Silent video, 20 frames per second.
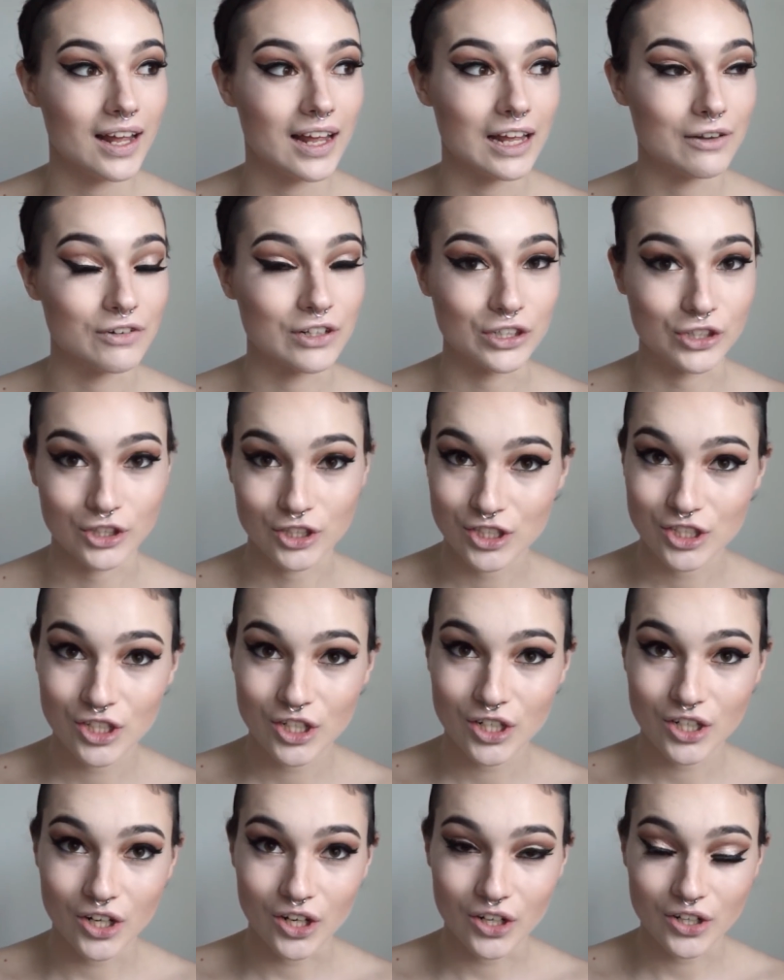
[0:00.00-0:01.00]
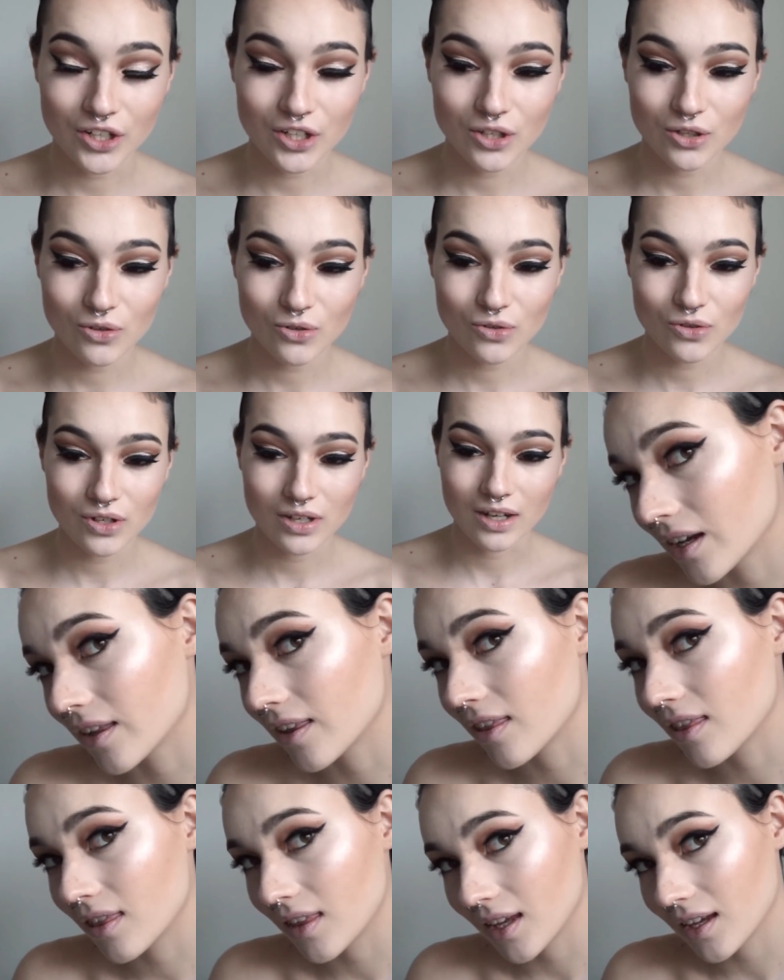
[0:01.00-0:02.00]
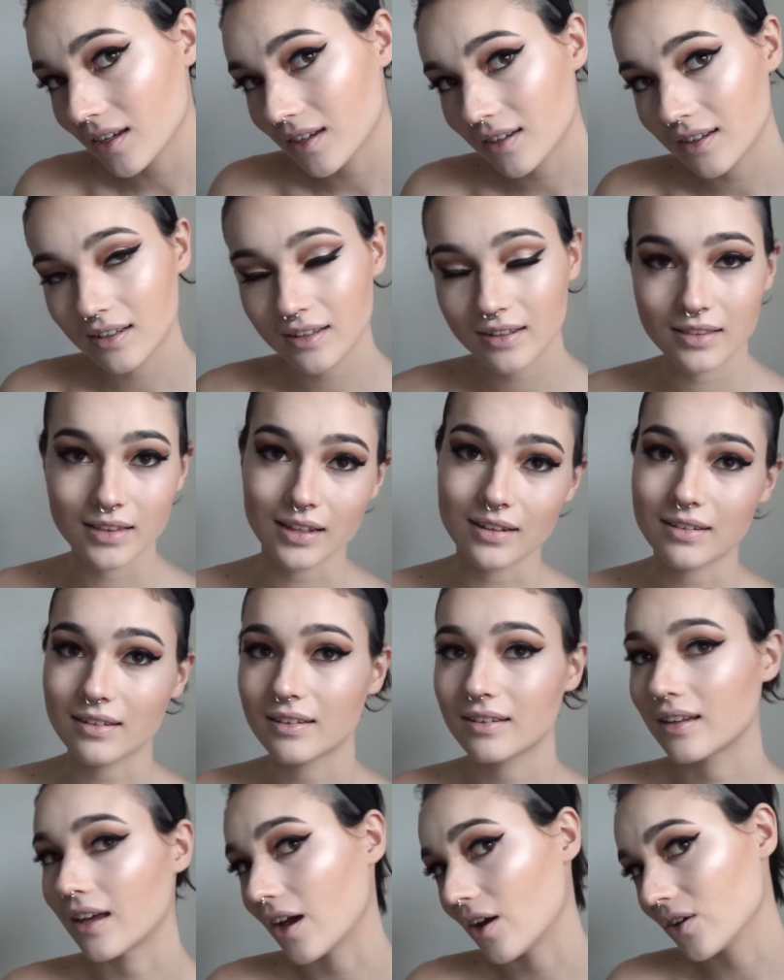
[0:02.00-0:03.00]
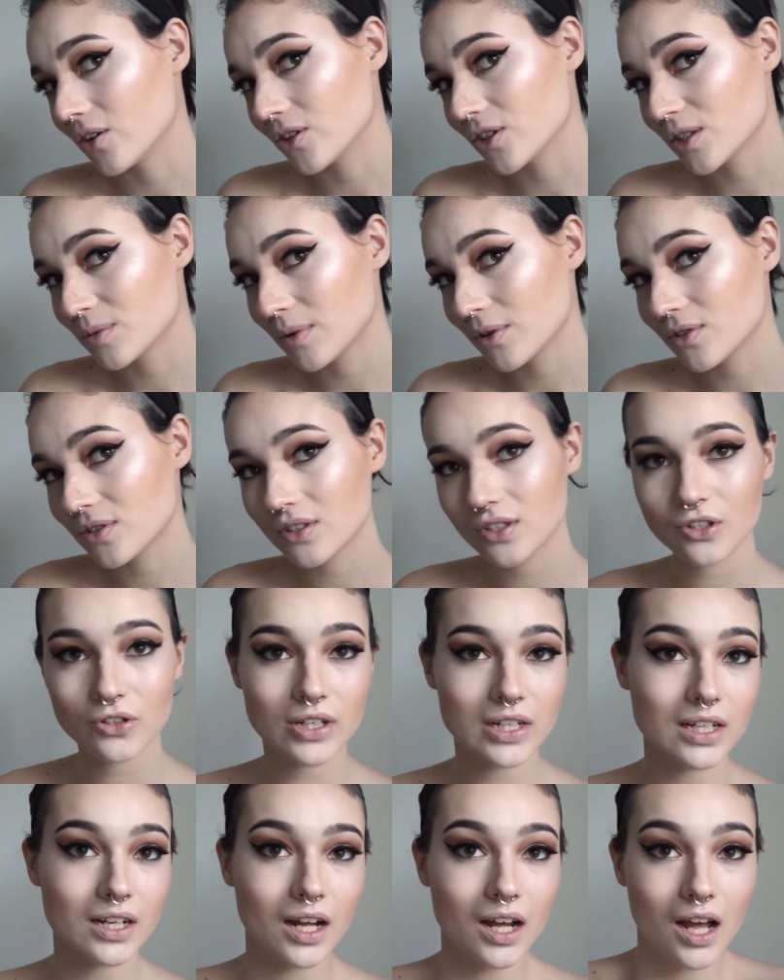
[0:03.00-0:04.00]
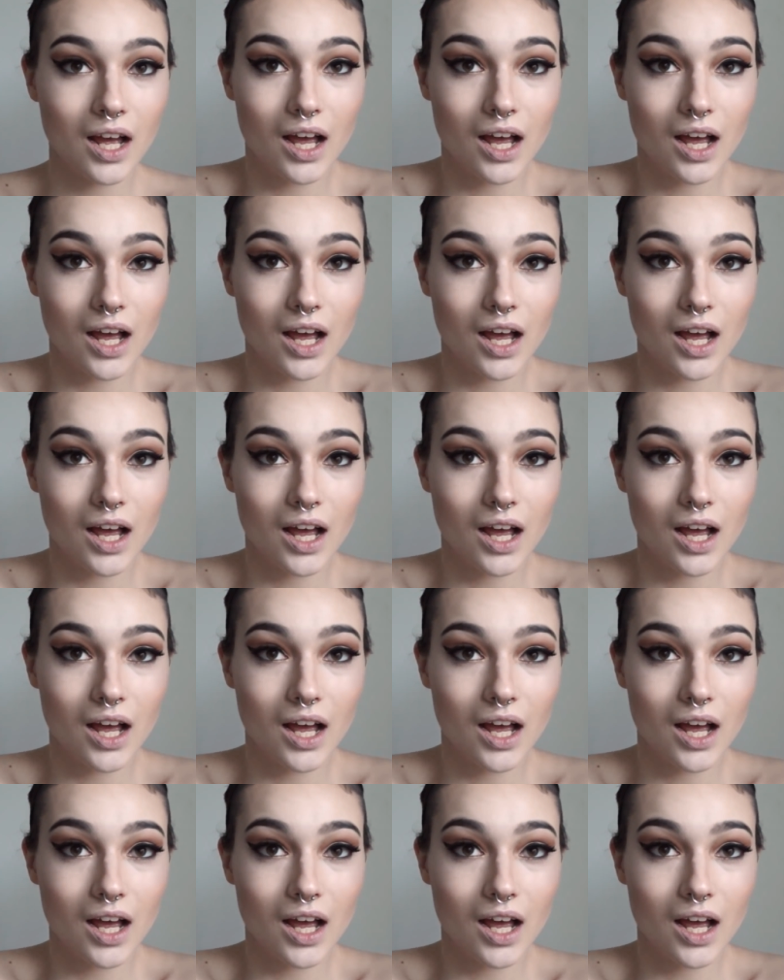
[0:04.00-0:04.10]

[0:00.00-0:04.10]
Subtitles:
if it looks good on you. I think that's how you're supposed to do it.